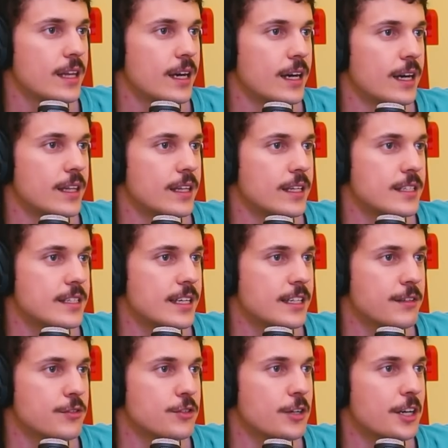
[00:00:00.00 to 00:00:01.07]
the
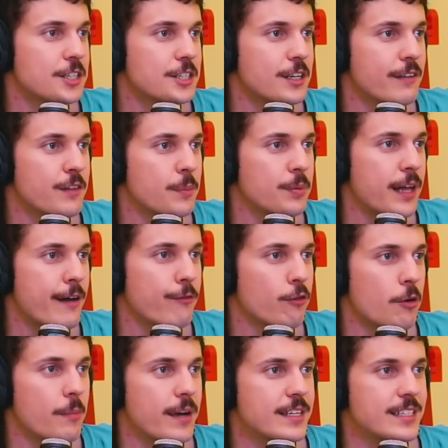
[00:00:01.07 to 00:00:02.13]
incentive structure of the
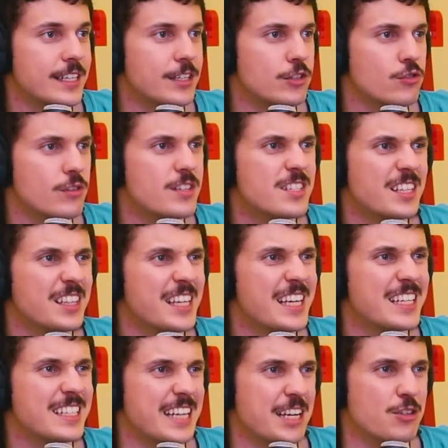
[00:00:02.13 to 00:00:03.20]
platform makes it intrinsically
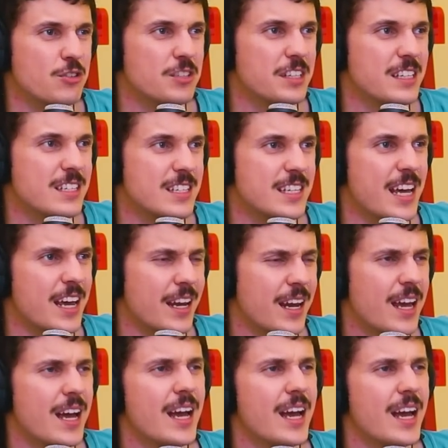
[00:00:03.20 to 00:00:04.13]
and dangerously insane.